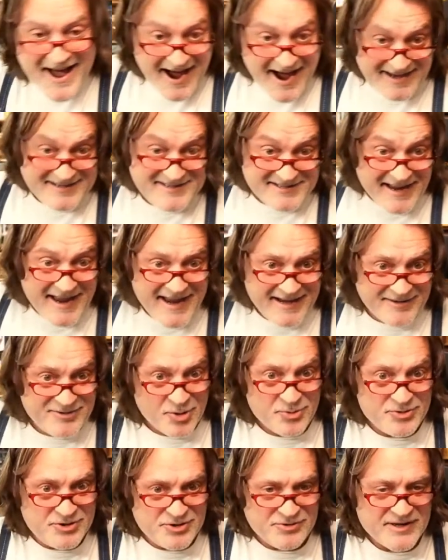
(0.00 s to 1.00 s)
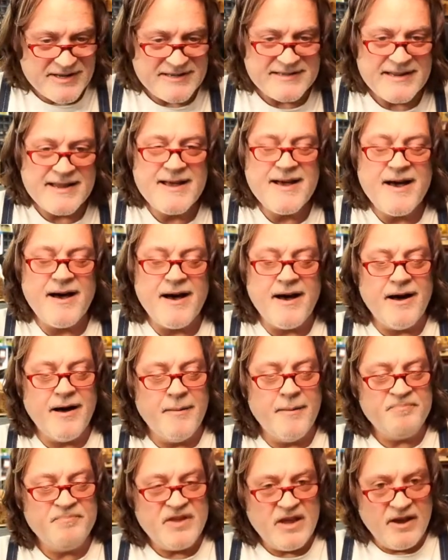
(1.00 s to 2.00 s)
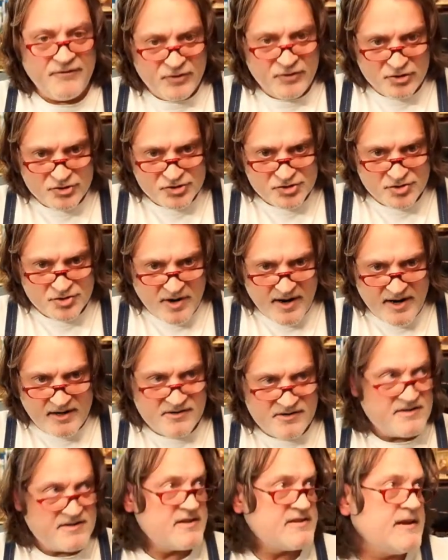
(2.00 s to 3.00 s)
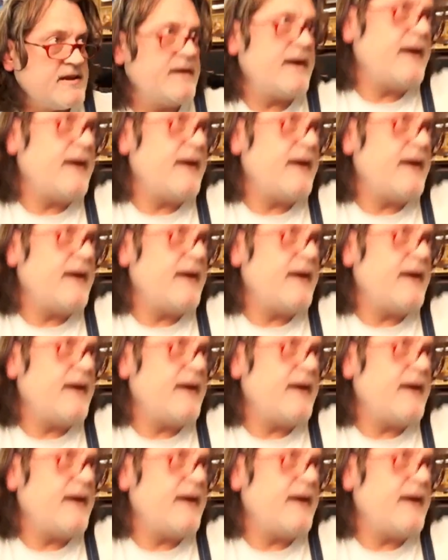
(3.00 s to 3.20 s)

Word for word: i say don't do this um, if you're trying to use this, and